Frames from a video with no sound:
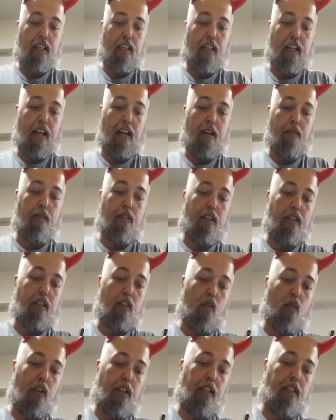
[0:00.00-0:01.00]
that I am then
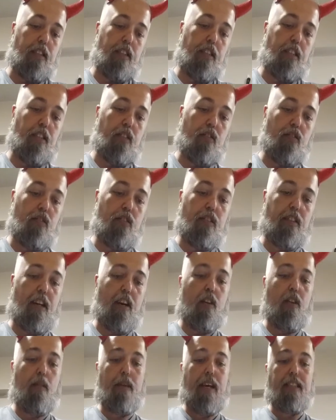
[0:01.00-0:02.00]
going to use.
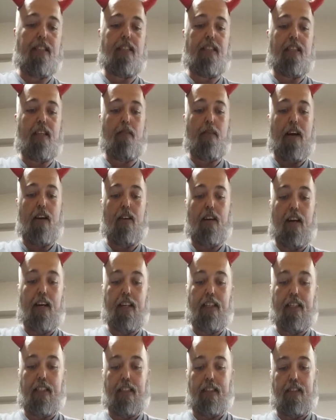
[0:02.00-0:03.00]
Now the best thing about
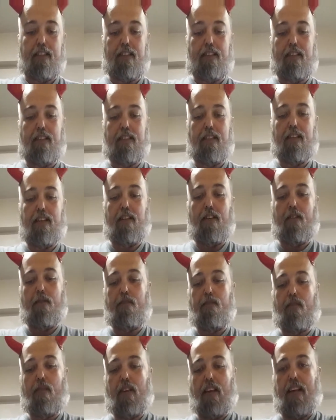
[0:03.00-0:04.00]
onions
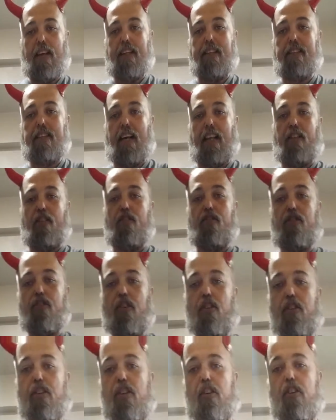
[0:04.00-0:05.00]
is that they're
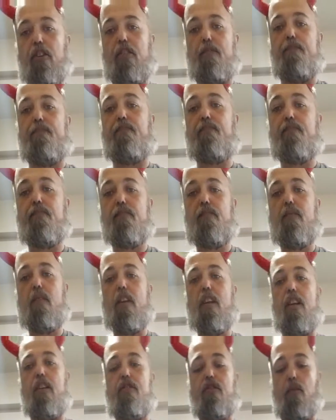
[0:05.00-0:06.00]
circular.
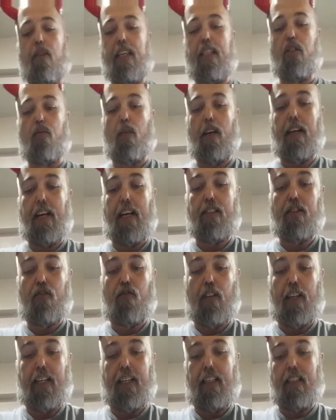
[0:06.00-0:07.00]
So each one has a
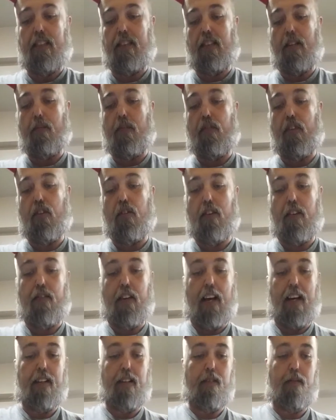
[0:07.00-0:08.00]
ring, and some of you have
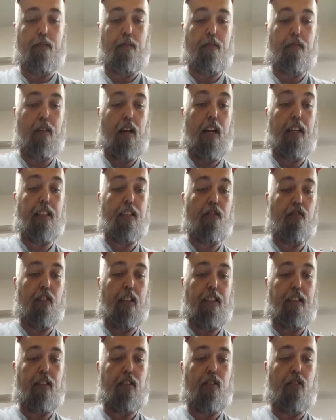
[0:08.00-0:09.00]
had onion
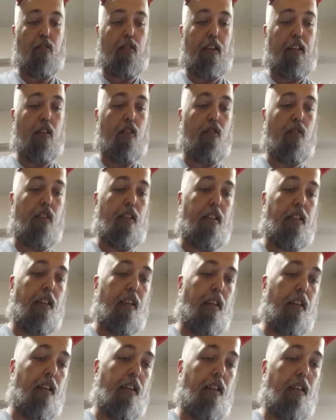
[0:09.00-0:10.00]
rings, so I know
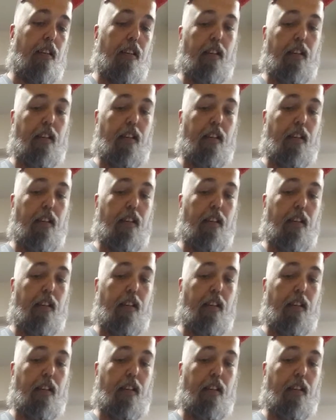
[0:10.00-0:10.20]
that